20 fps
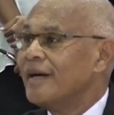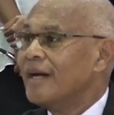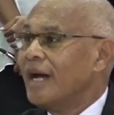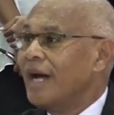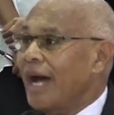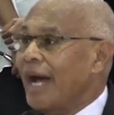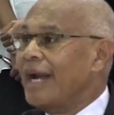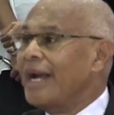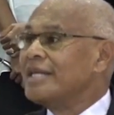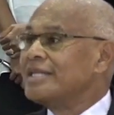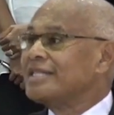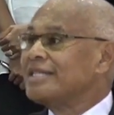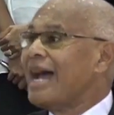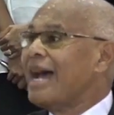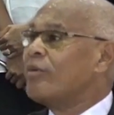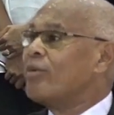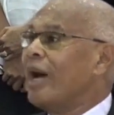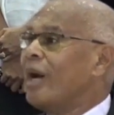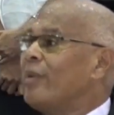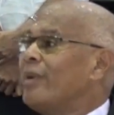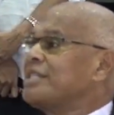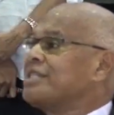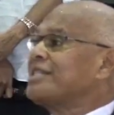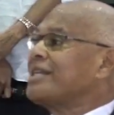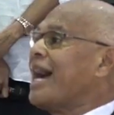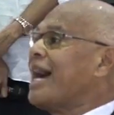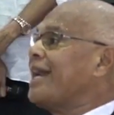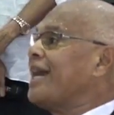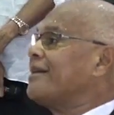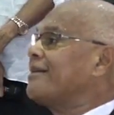And he said, when we
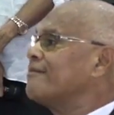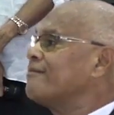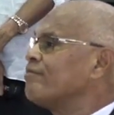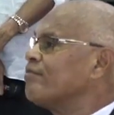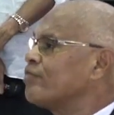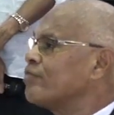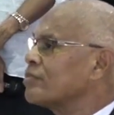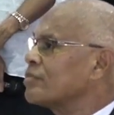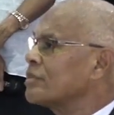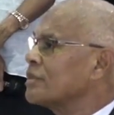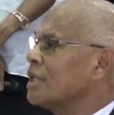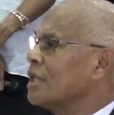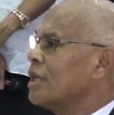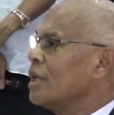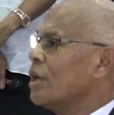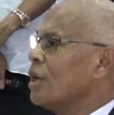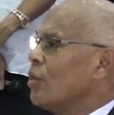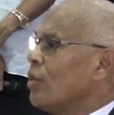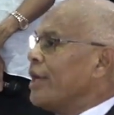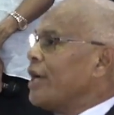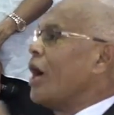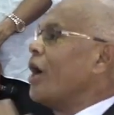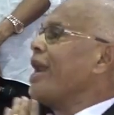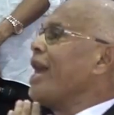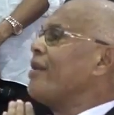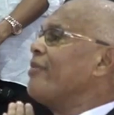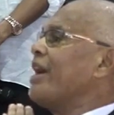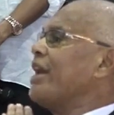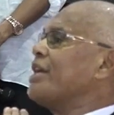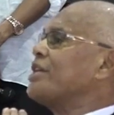started, we don't
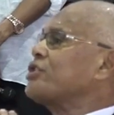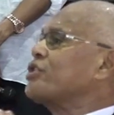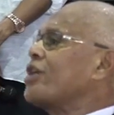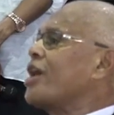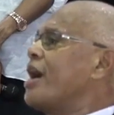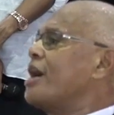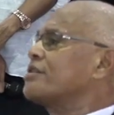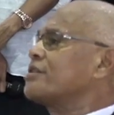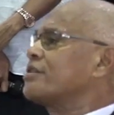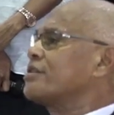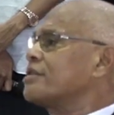have any church.